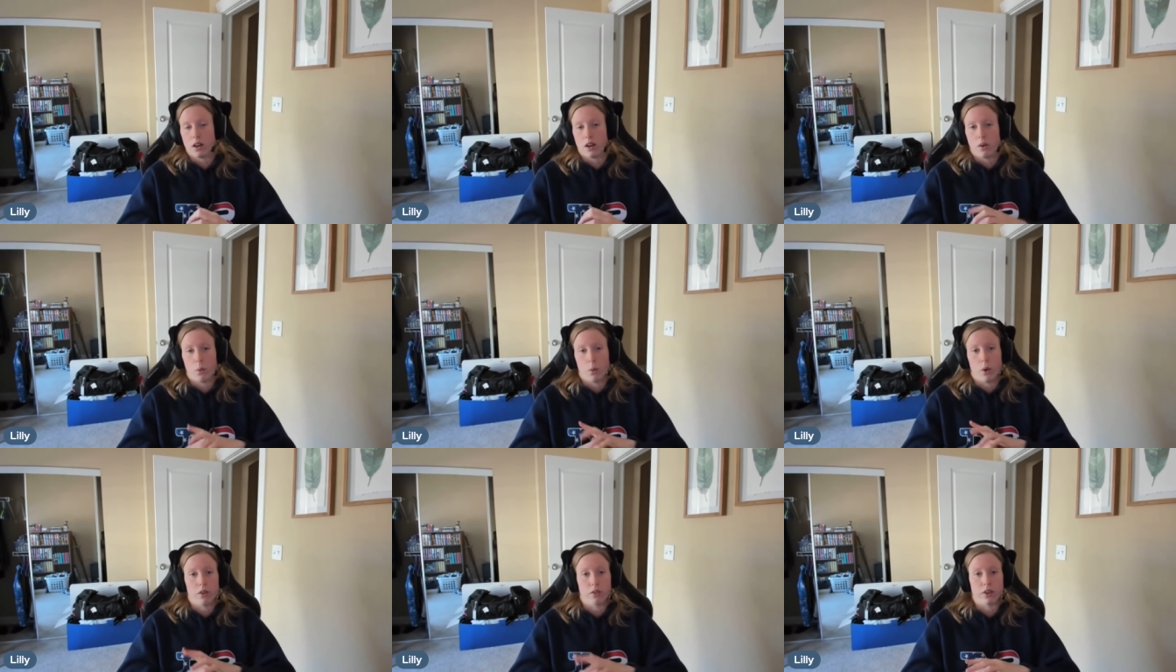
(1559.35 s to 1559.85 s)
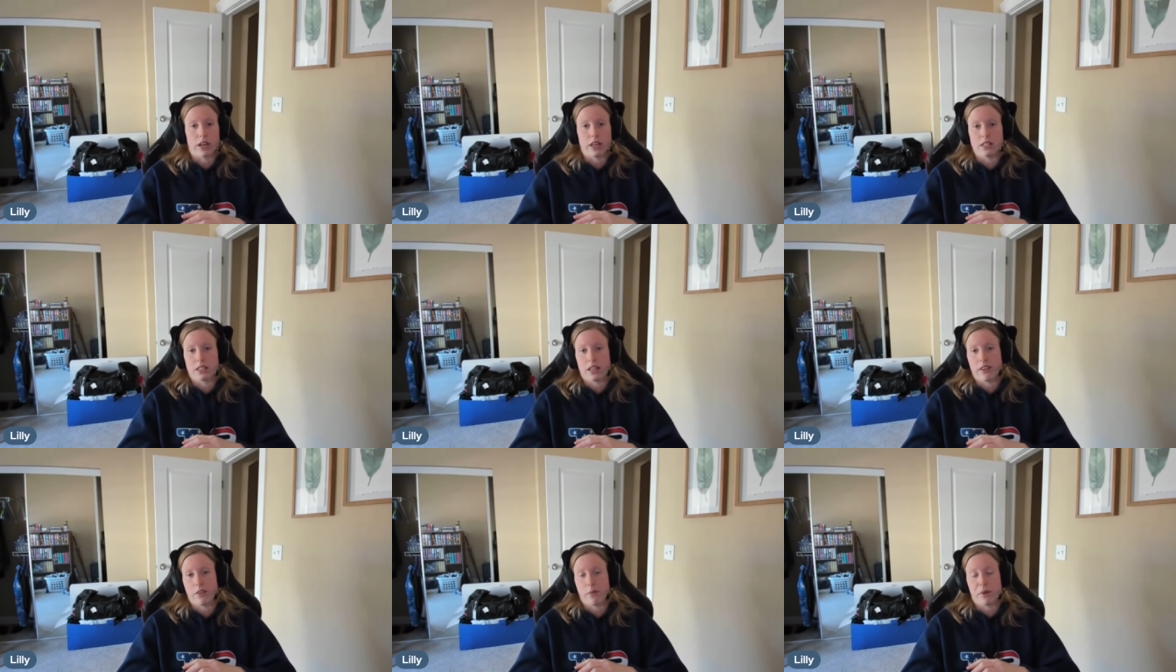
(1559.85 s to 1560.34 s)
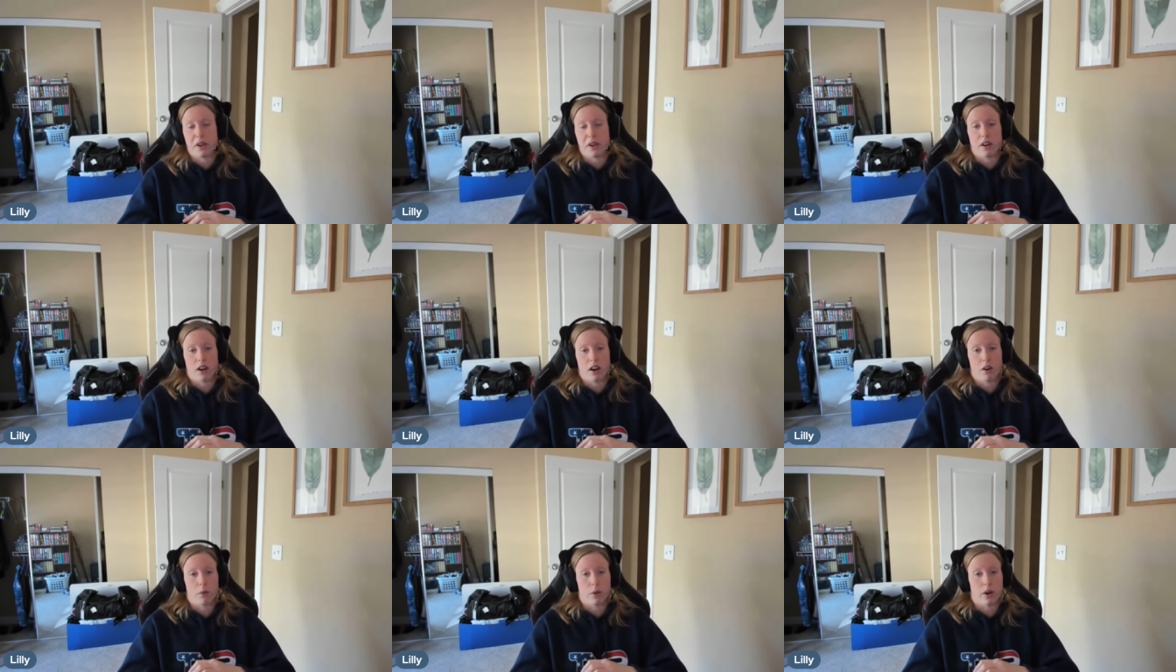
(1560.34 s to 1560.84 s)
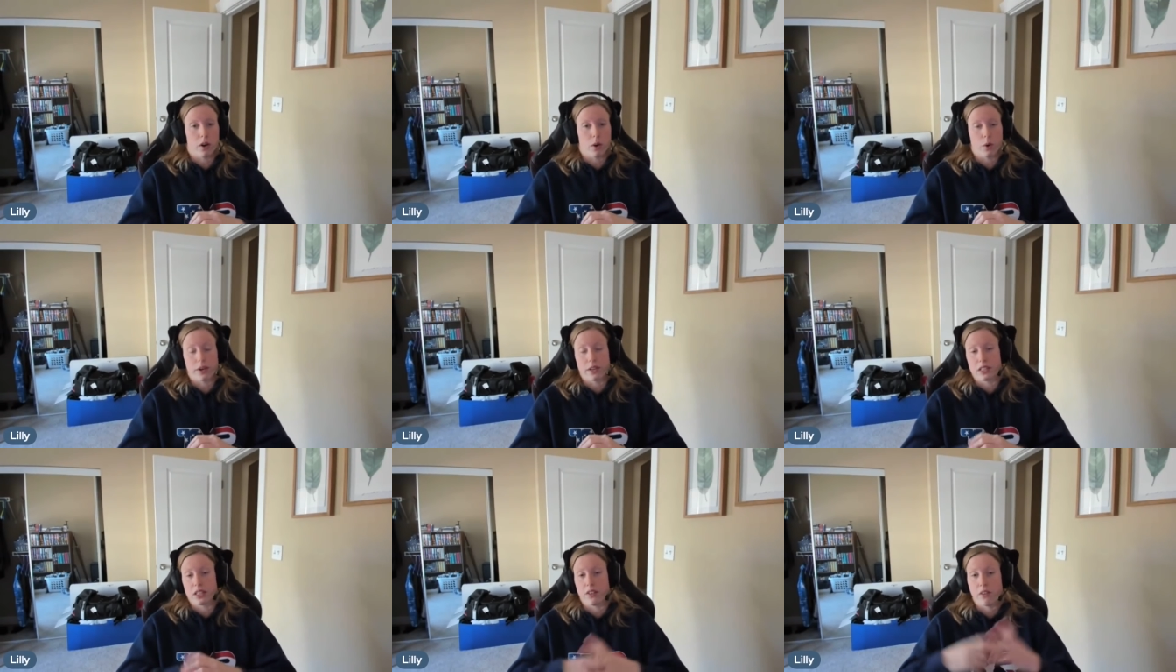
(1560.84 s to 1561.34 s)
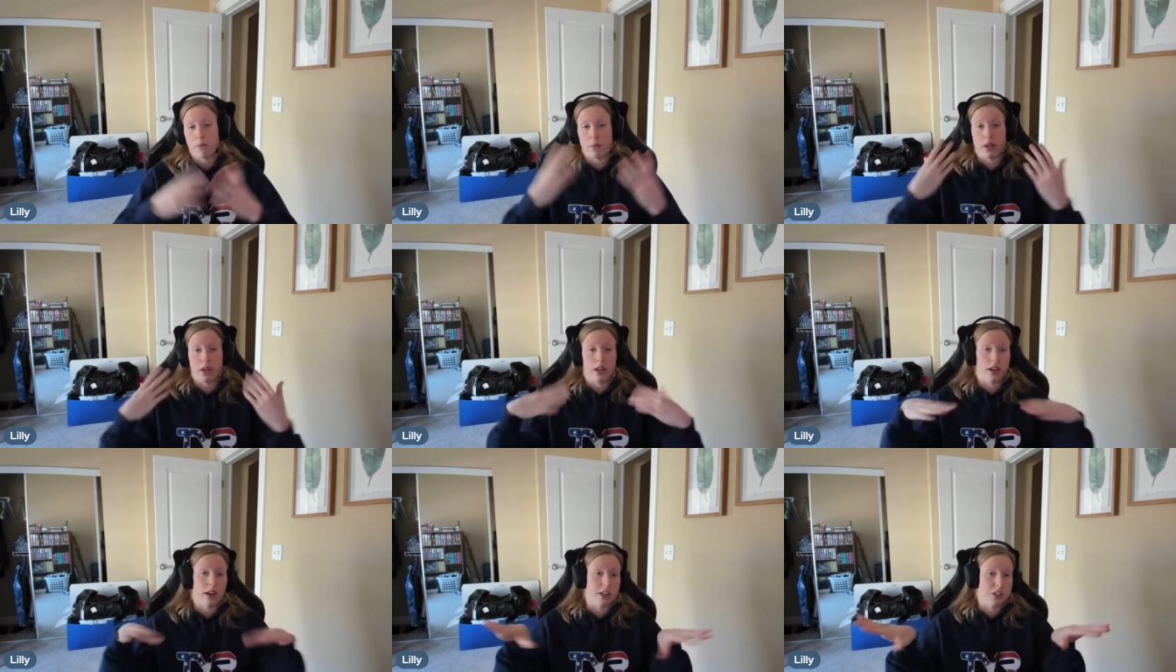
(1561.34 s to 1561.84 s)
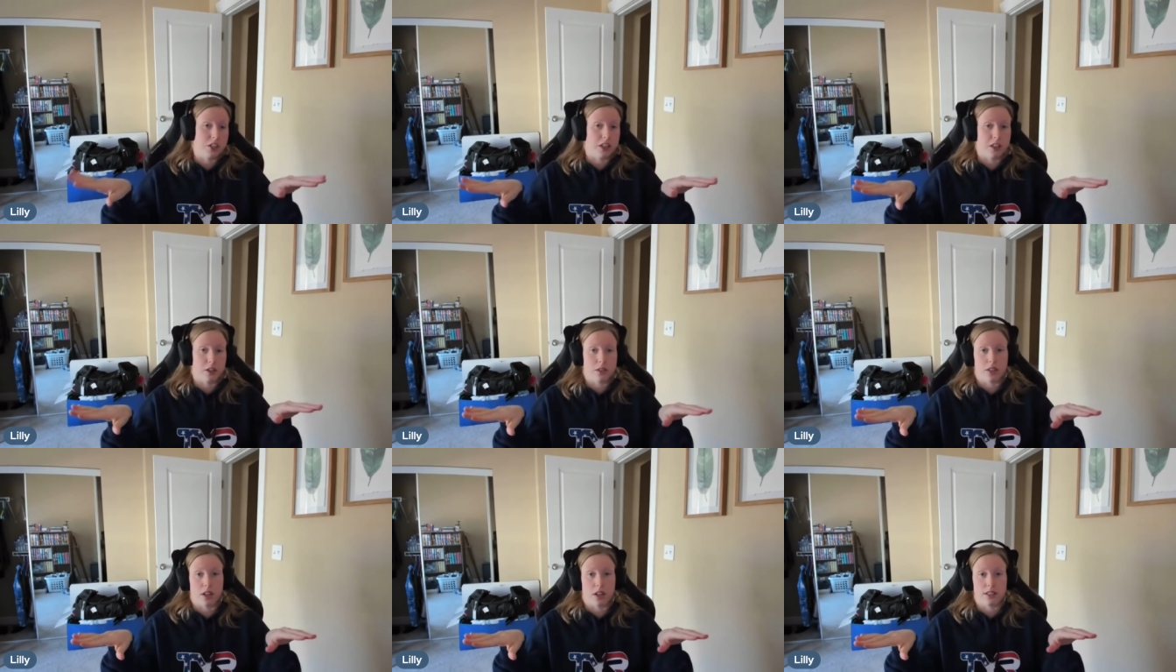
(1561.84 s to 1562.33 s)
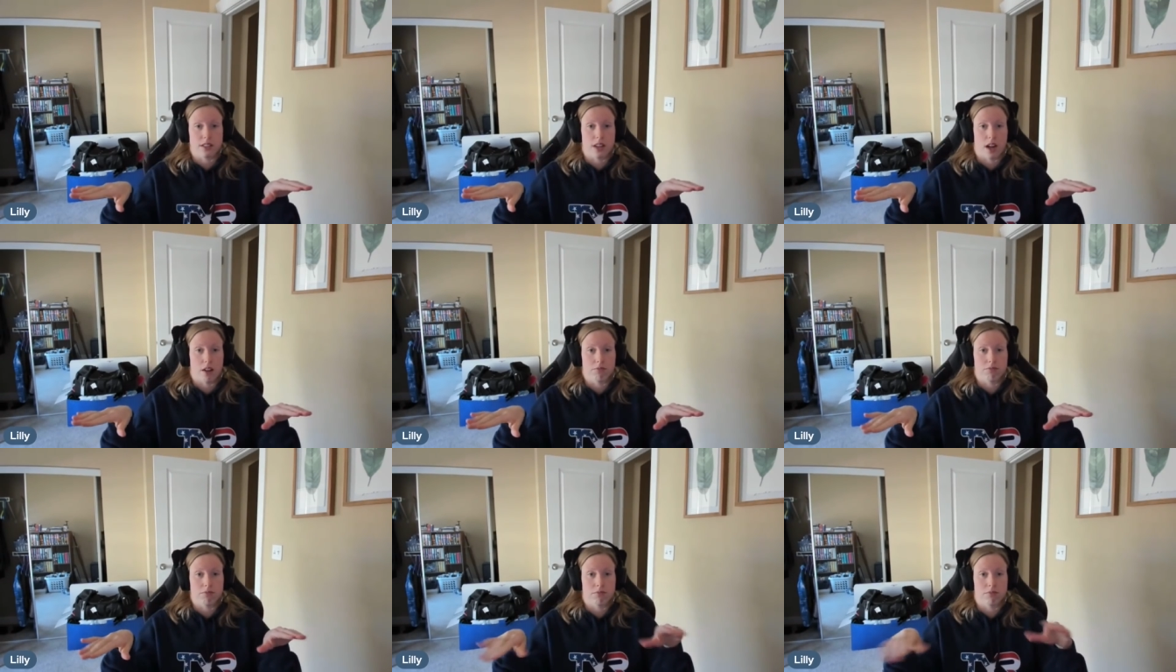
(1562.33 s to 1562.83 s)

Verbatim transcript: what Ray's giving me or what Corey's giving me, I shut those thoughts down